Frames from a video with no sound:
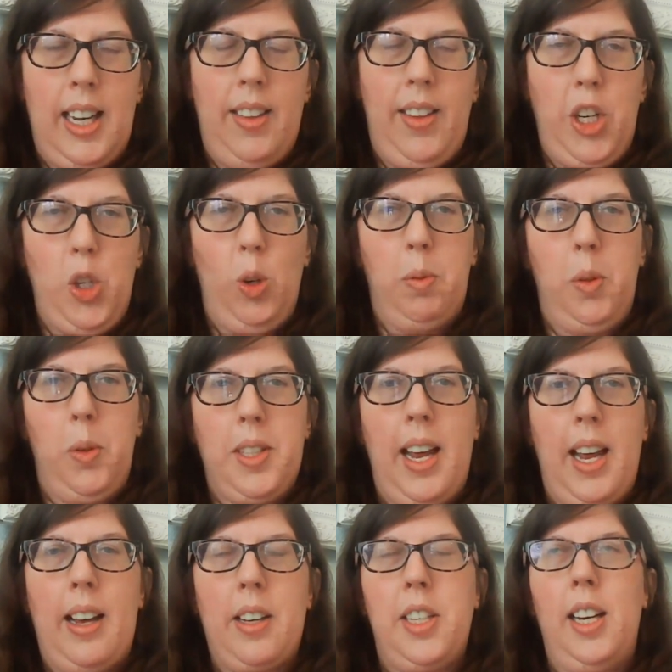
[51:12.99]
They show up to his
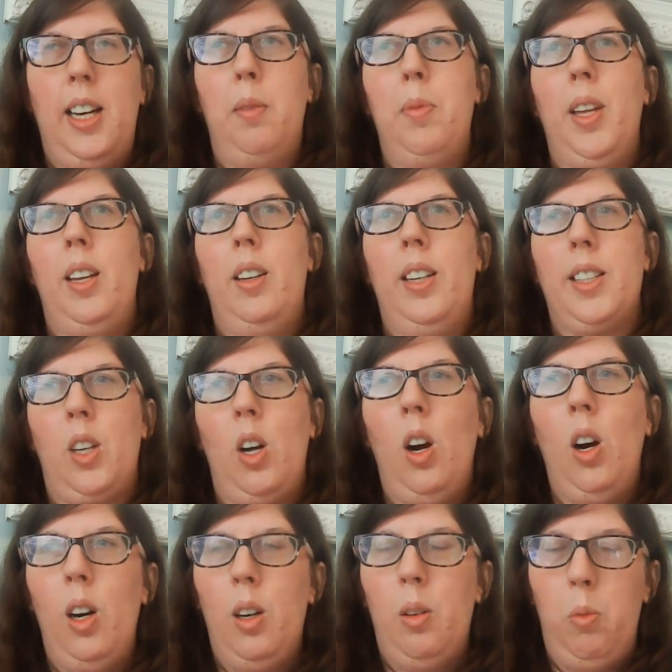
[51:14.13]
house, tell him that his
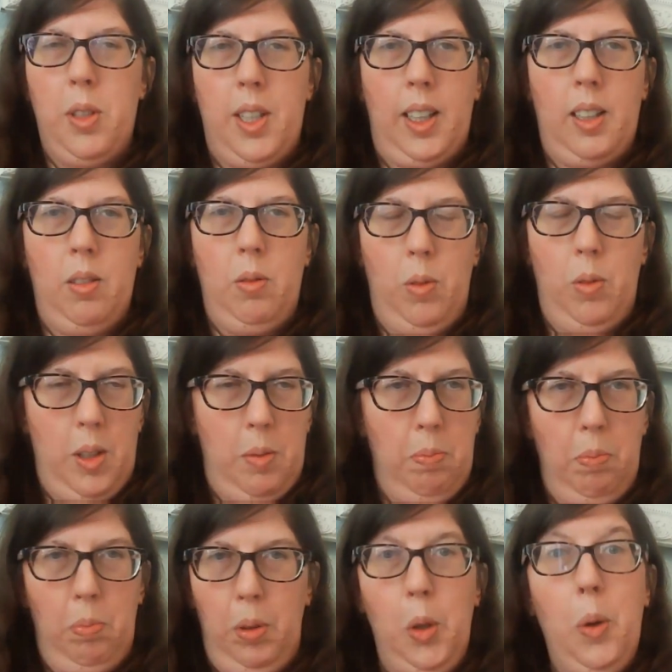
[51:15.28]
car was was
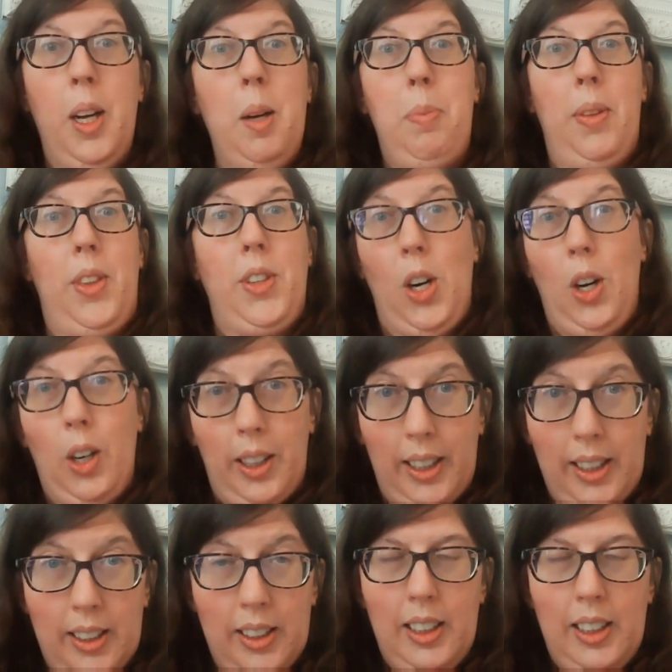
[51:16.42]
blew up at the Target,